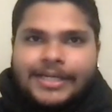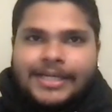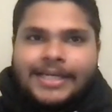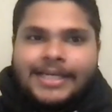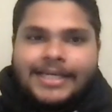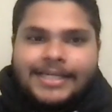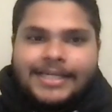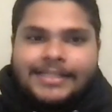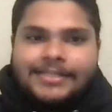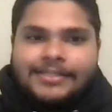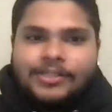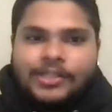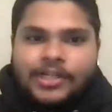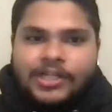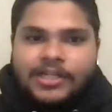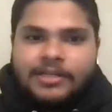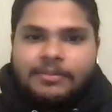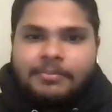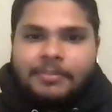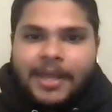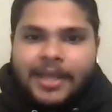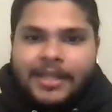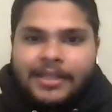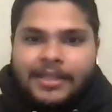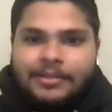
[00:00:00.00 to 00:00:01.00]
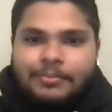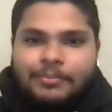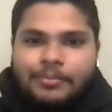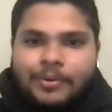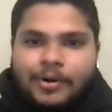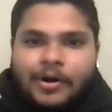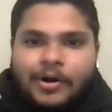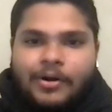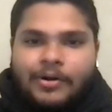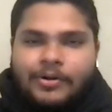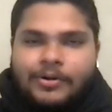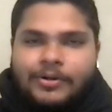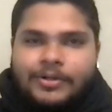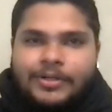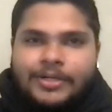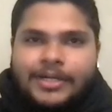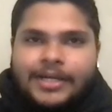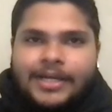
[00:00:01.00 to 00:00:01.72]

he's gonna demand the ball,